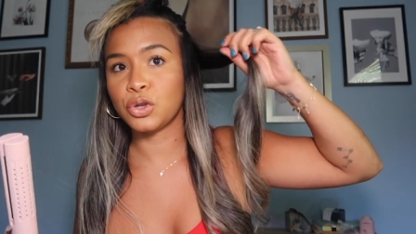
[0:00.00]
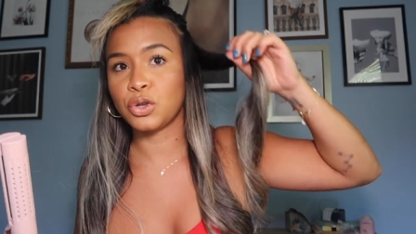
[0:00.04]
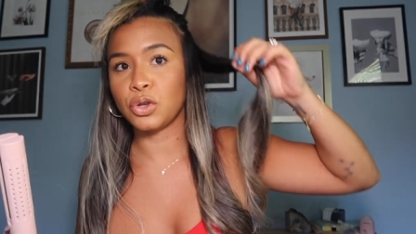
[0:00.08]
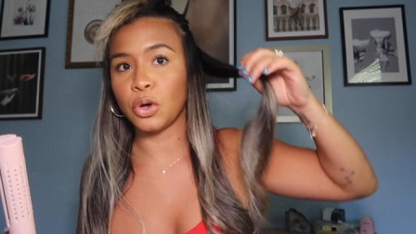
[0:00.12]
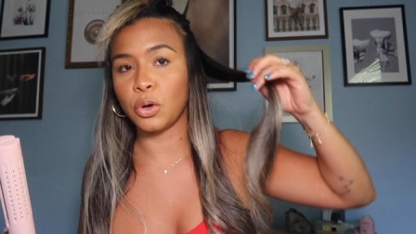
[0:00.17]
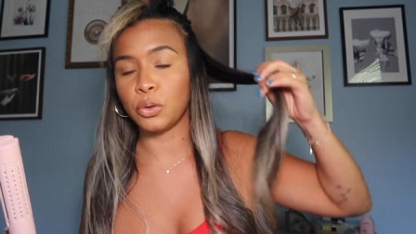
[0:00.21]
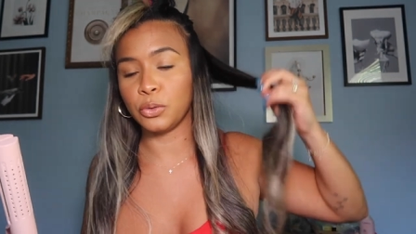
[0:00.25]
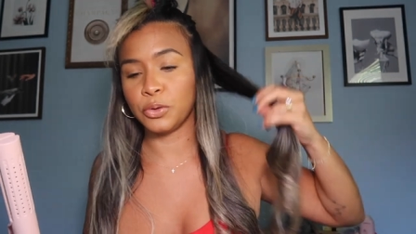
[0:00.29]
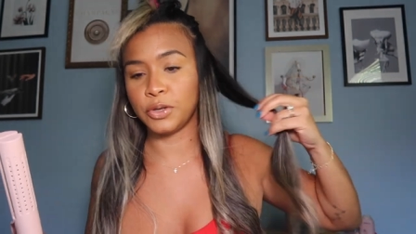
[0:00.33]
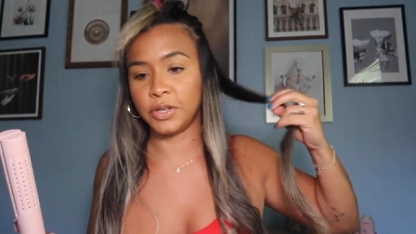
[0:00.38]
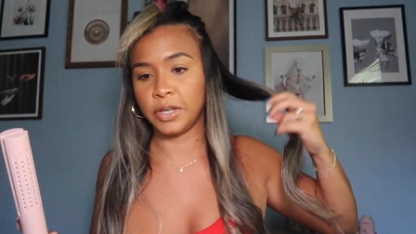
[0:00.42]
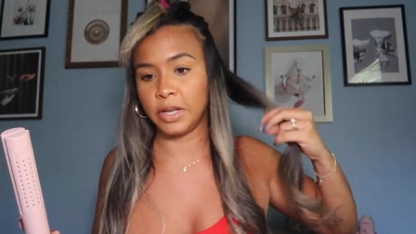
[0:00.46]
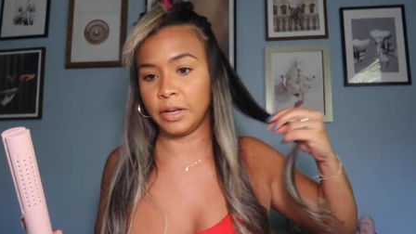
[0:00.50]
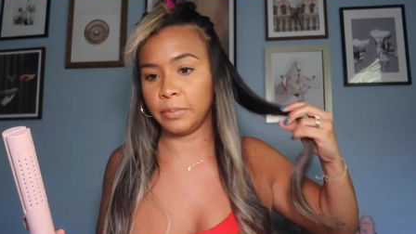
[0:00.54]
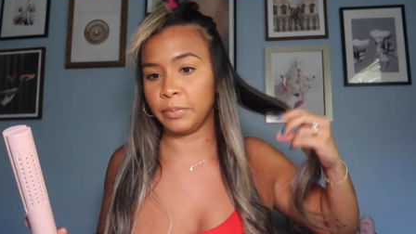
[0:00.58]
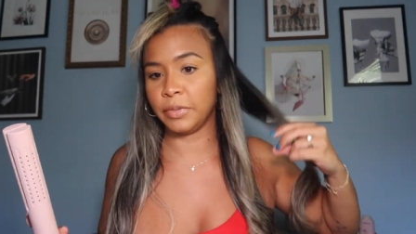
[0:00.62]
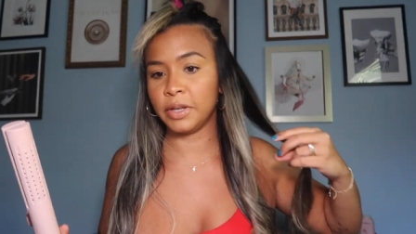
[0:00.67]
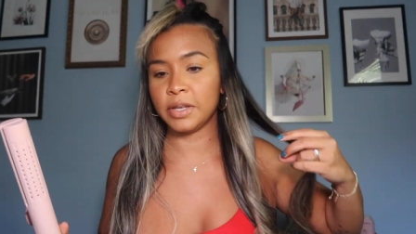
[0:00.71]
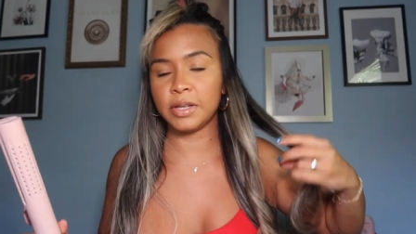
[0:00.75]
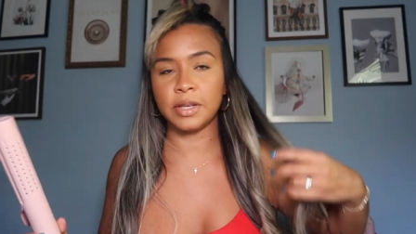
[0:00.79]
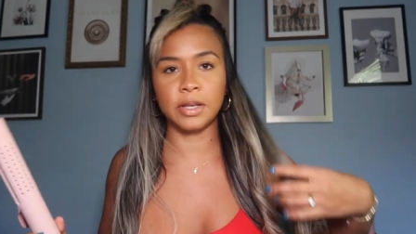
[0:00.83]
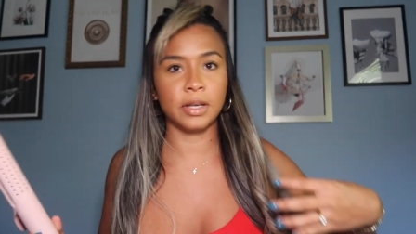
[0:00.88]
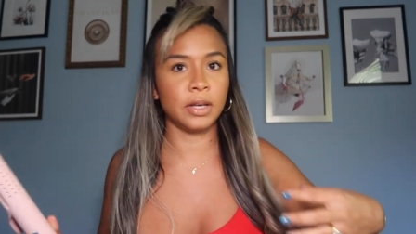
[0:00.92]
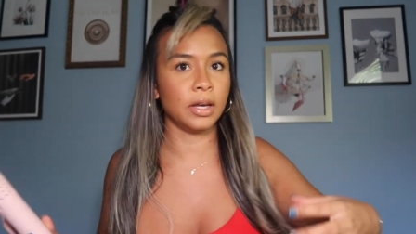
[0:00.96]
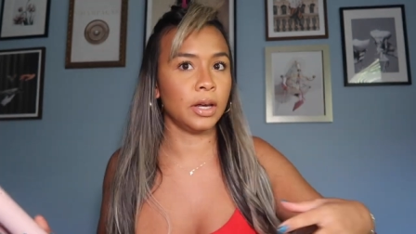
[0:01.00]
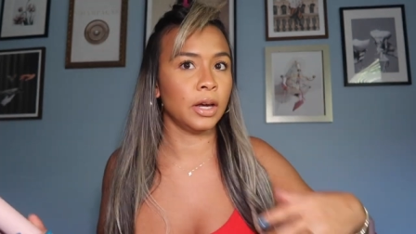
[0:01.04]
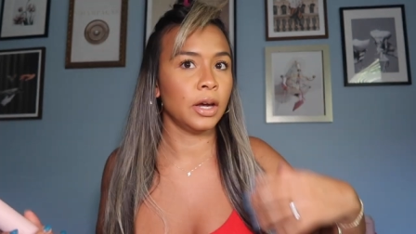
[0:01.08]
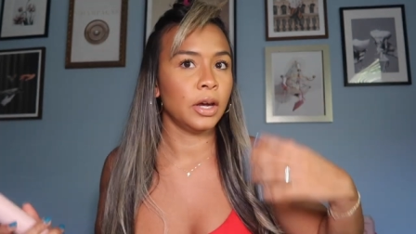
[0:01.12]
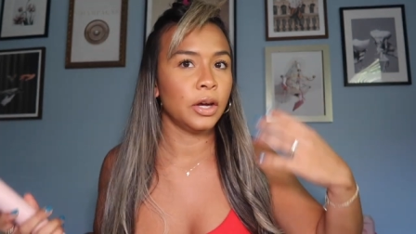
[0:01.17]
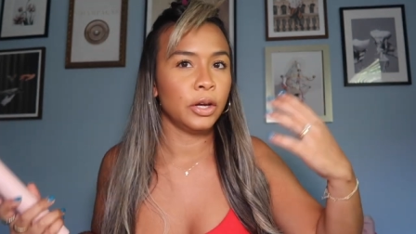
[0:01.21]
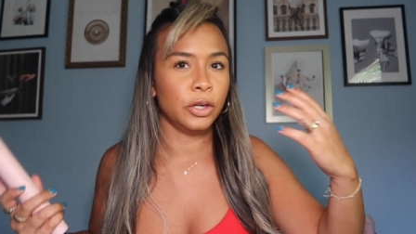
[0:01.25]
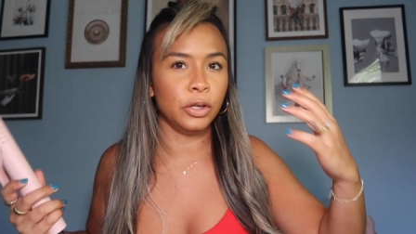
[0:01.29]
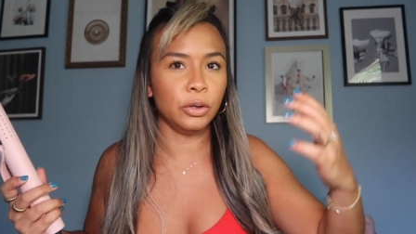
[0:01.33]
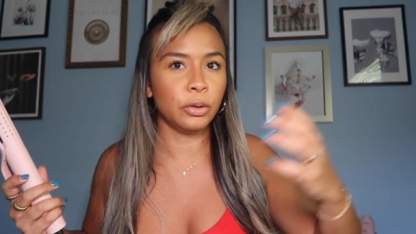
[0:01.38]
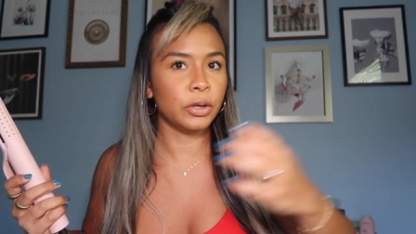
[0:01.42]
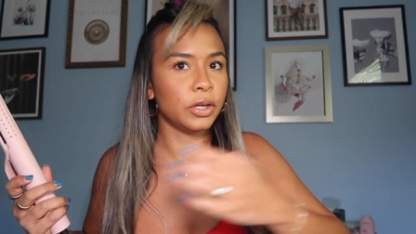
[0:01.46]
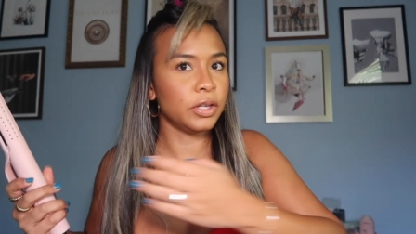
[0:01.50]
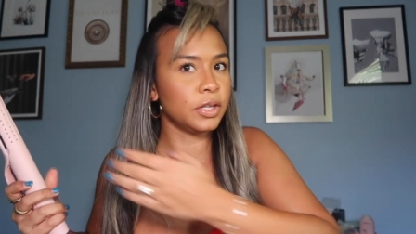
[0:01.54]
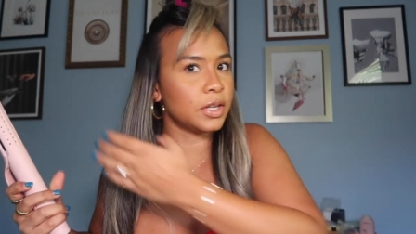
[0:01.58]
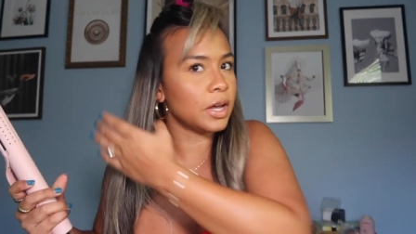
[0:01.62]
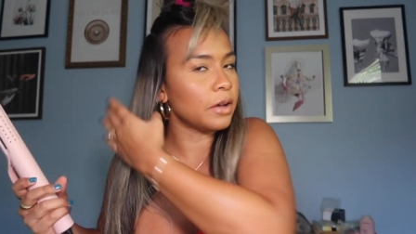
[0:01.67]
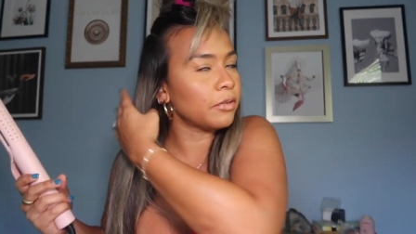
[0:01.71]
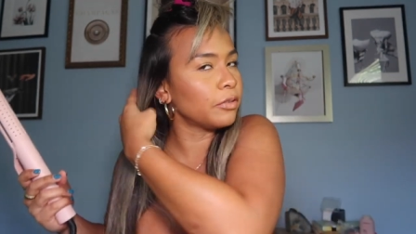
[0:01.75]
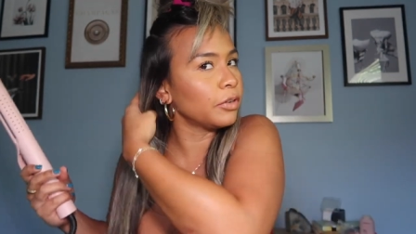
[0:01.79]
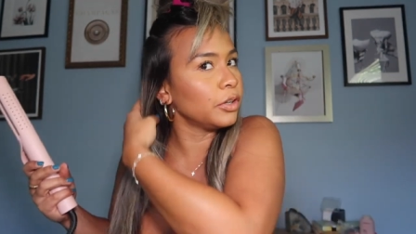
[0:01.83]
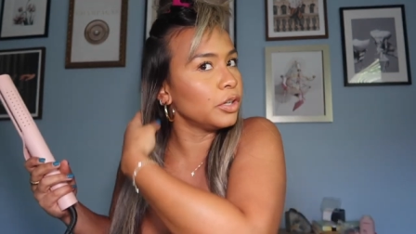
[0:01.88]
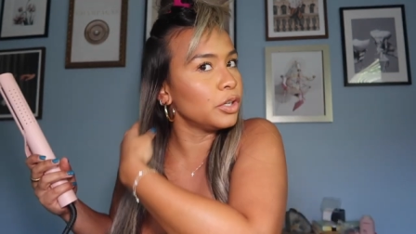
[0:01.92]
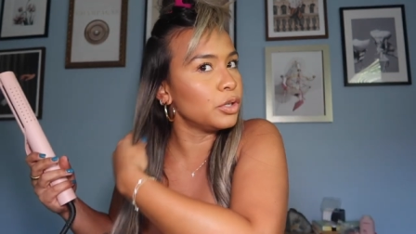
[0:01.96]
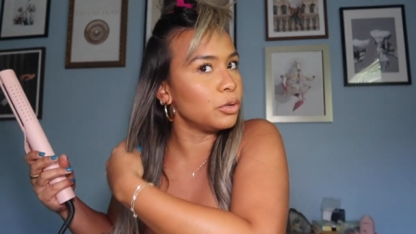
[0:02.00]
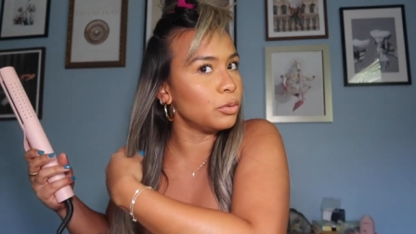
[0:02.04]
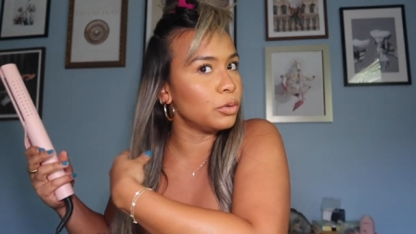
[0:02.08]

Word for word: so seamlessly. You can definitely